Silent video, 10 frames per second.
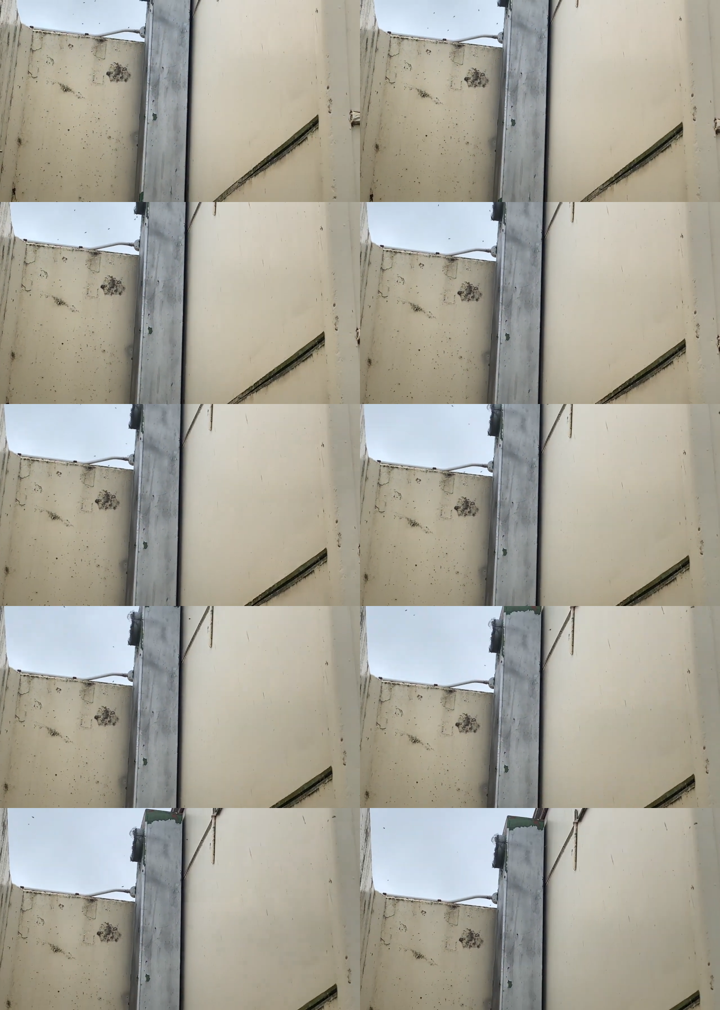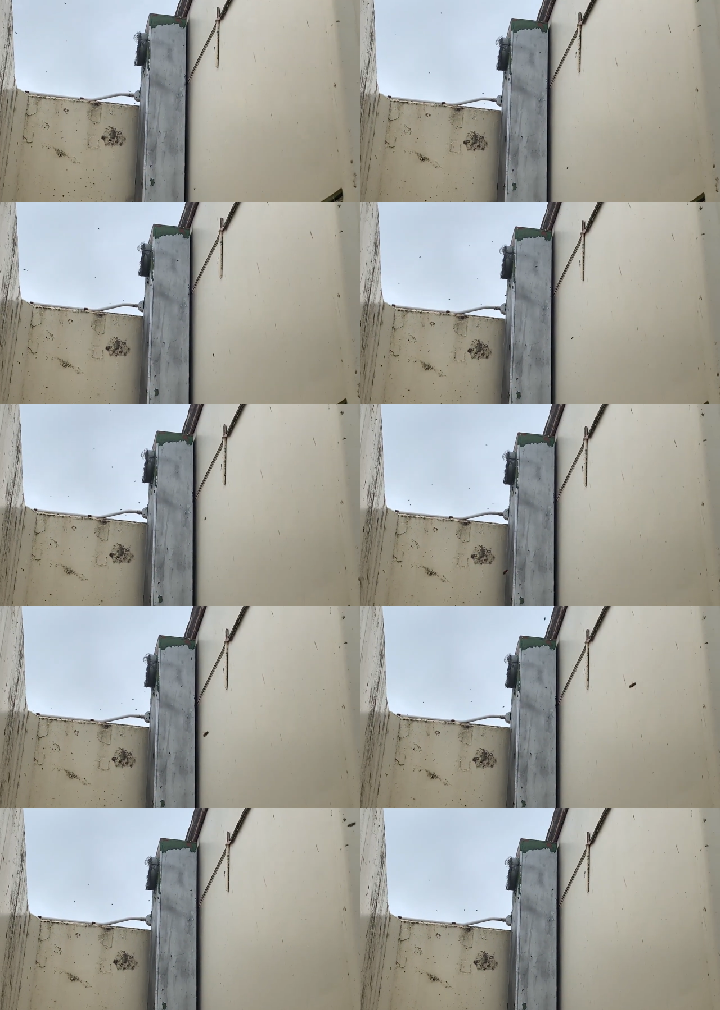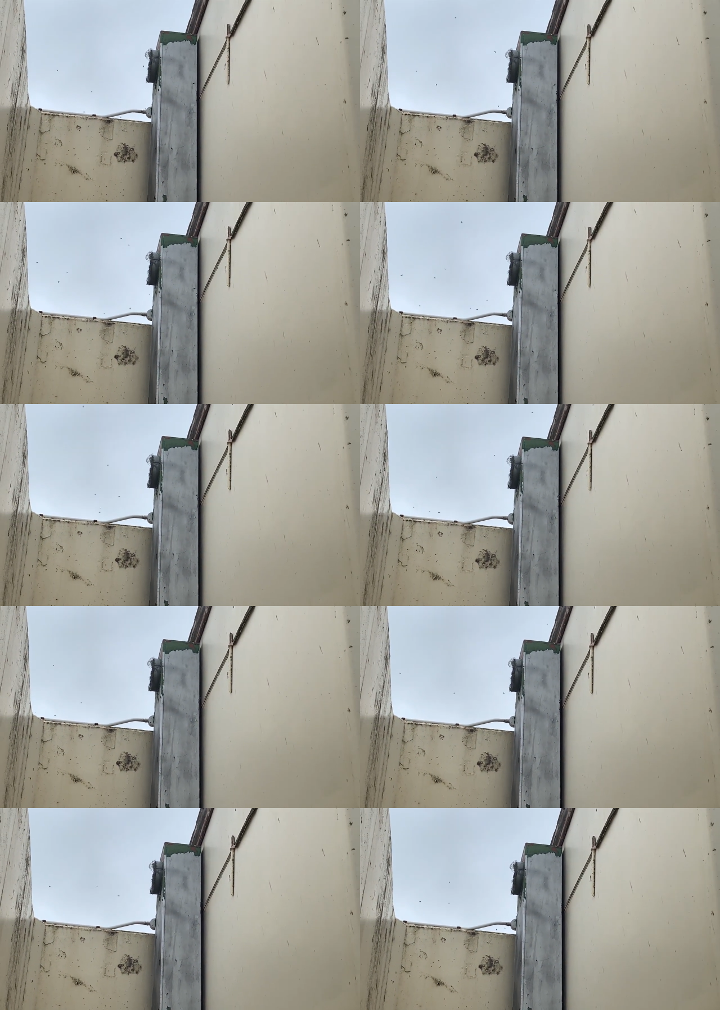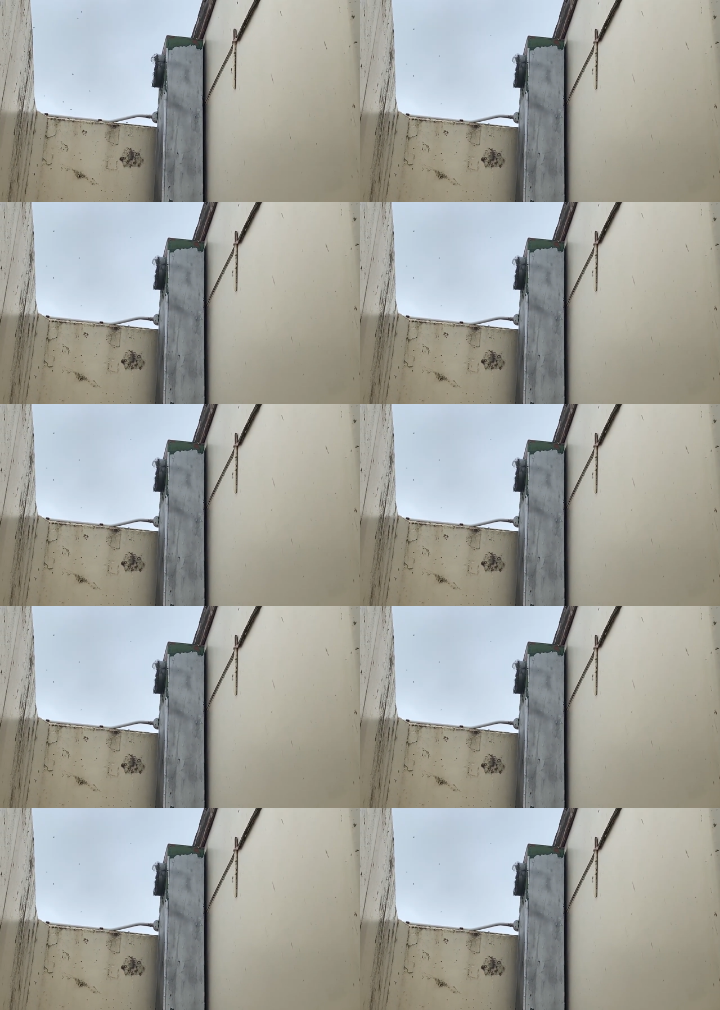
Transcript: [unreadable: no face in view]